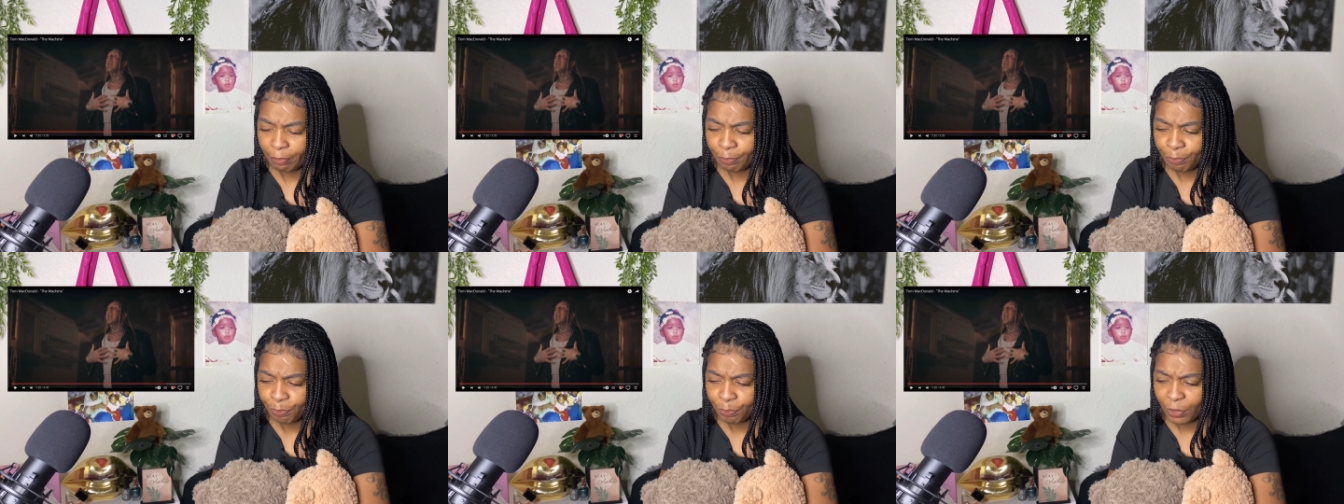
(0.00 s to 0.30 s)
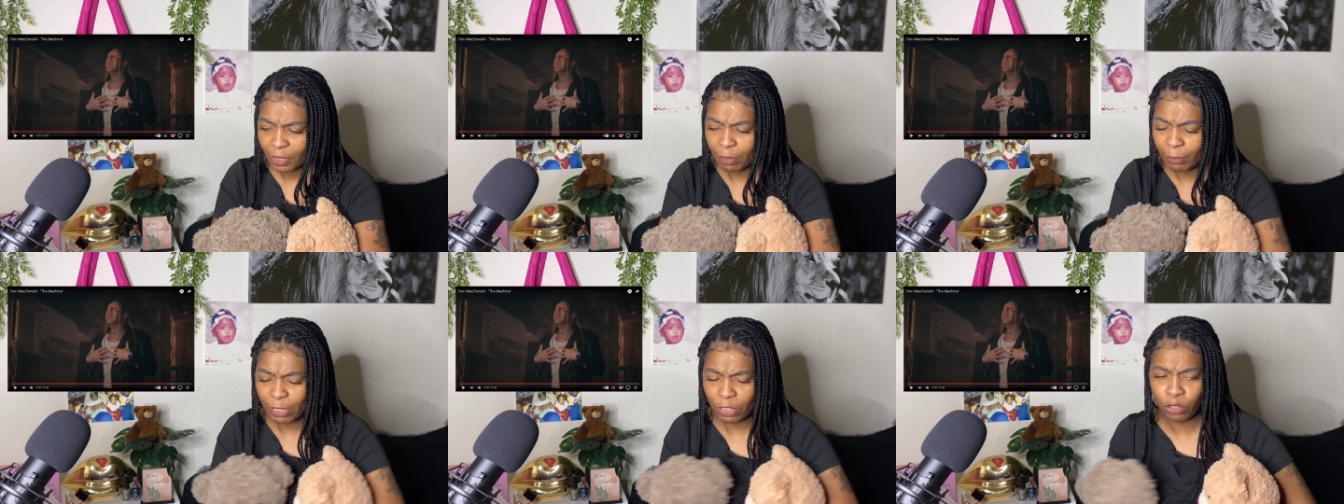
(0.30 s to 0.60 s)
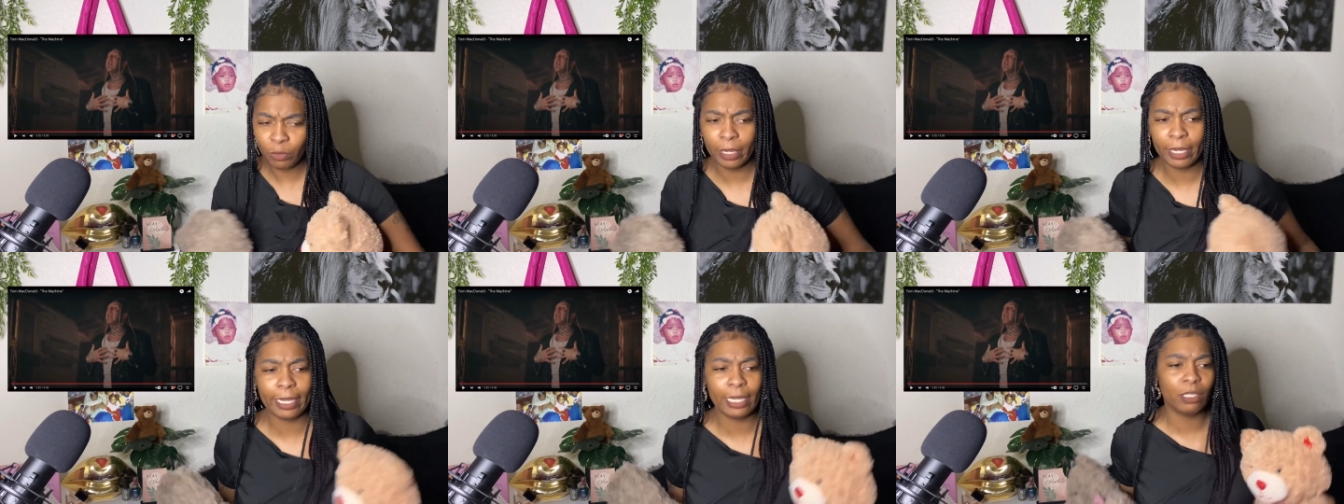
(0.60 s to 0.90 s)
Let me make sure I
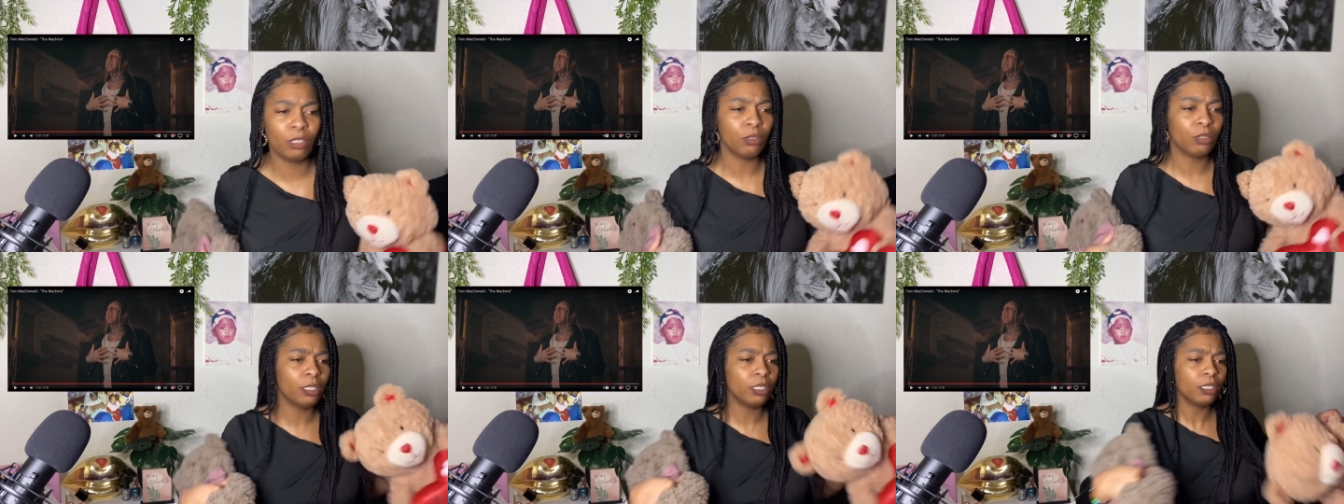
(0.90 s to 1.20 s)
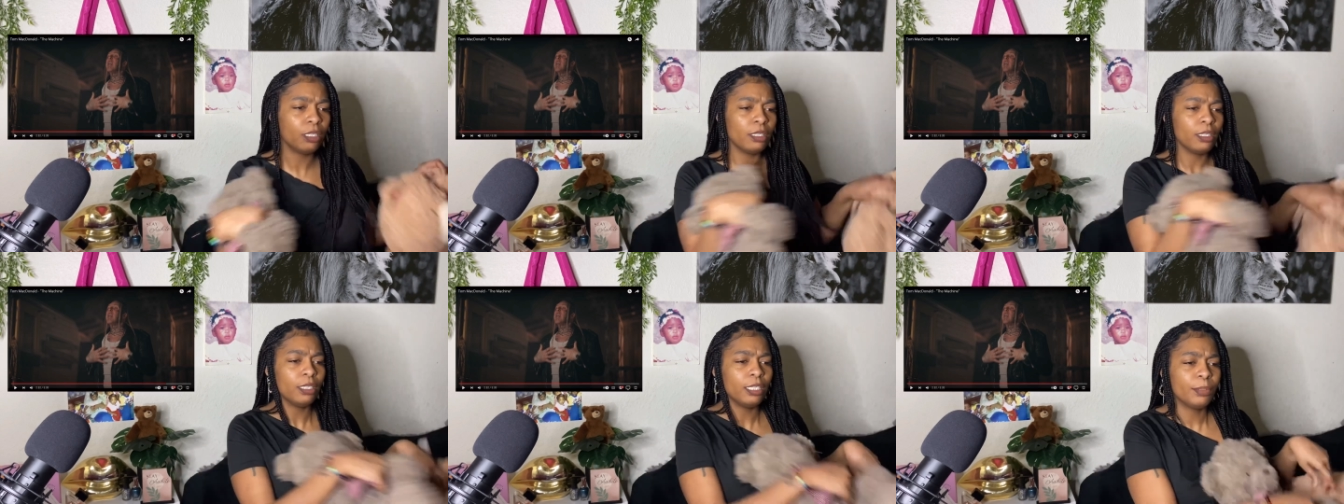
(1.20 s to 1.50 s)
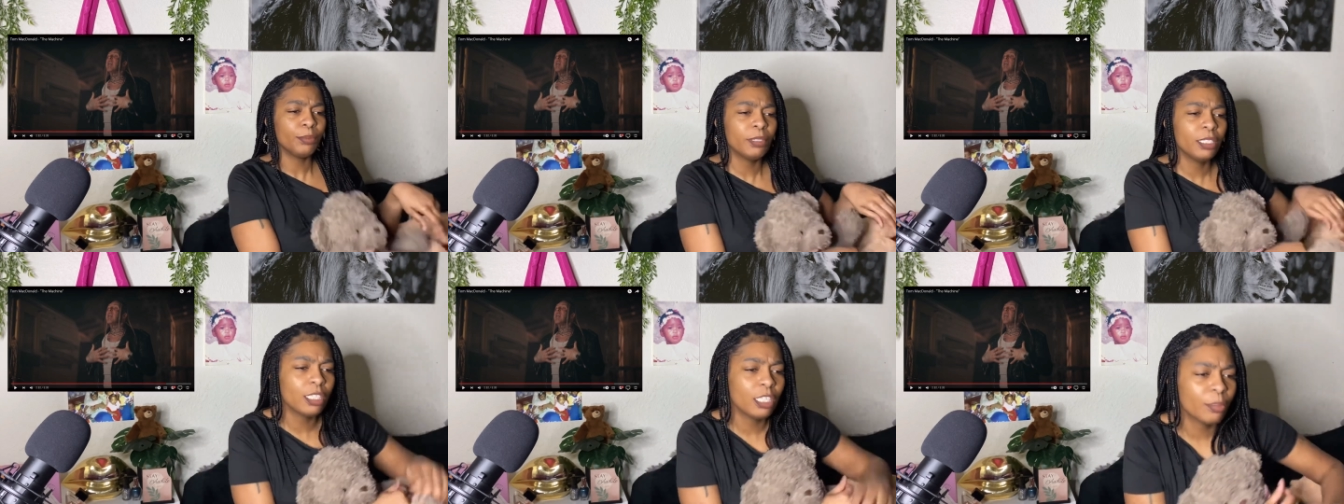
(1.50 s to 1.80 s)
ain't got no uh,
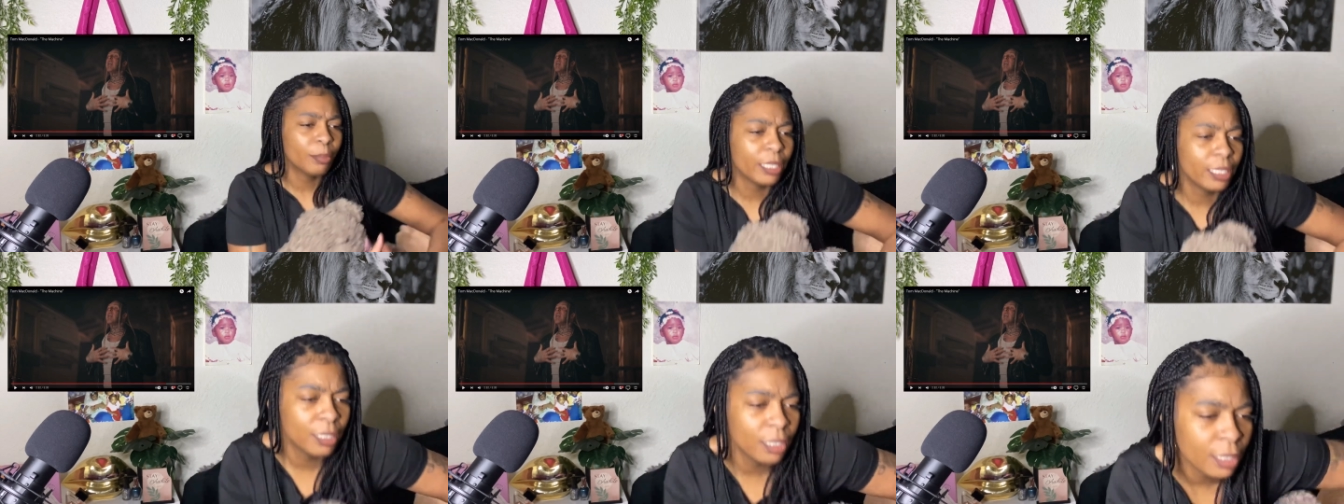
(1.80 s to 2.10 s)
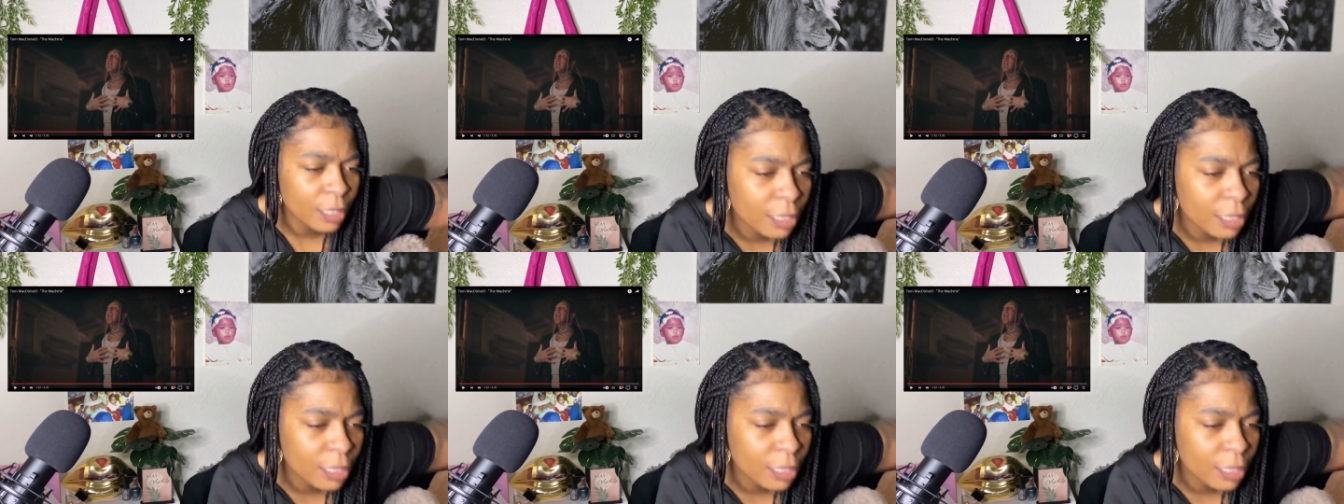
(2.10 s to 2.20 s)
lipstick on my teeth.